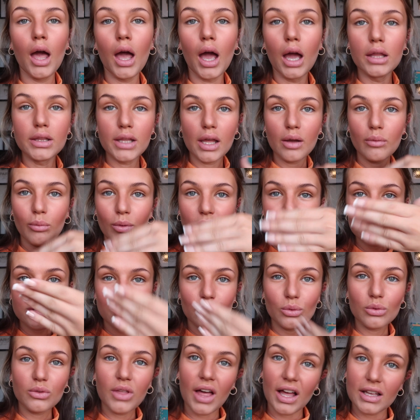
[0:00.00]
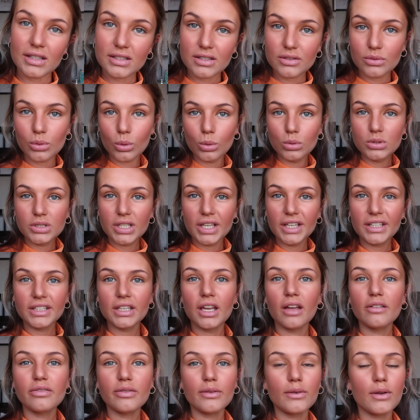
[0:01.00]
And then once all that's sorted and
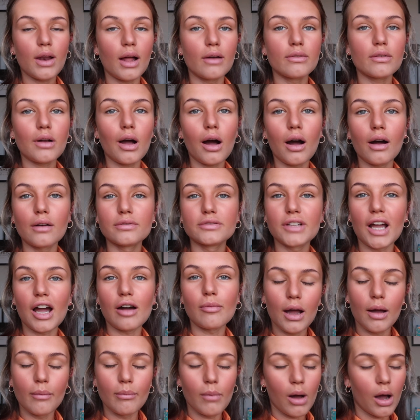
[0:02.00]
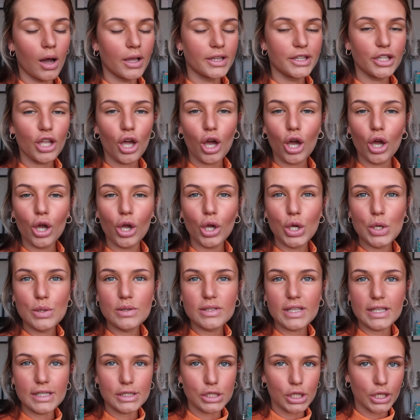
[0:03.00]
I feel like I've carved out my
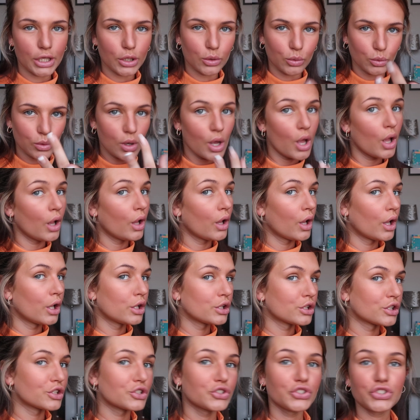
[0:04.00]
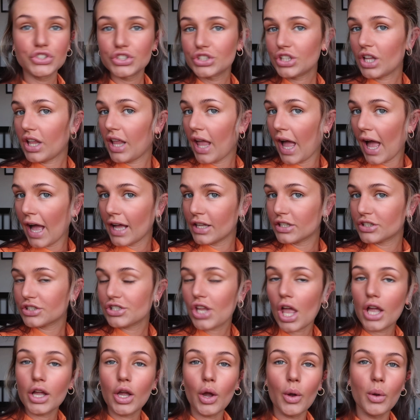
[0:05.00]
nose, it's looking all snatched,
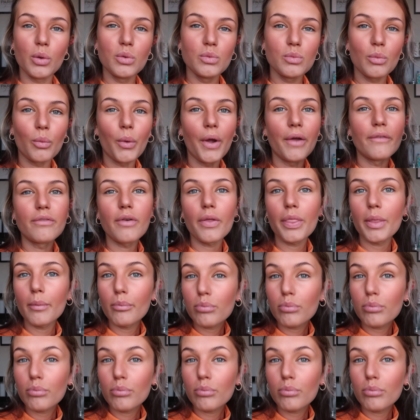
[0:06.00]
I go in with the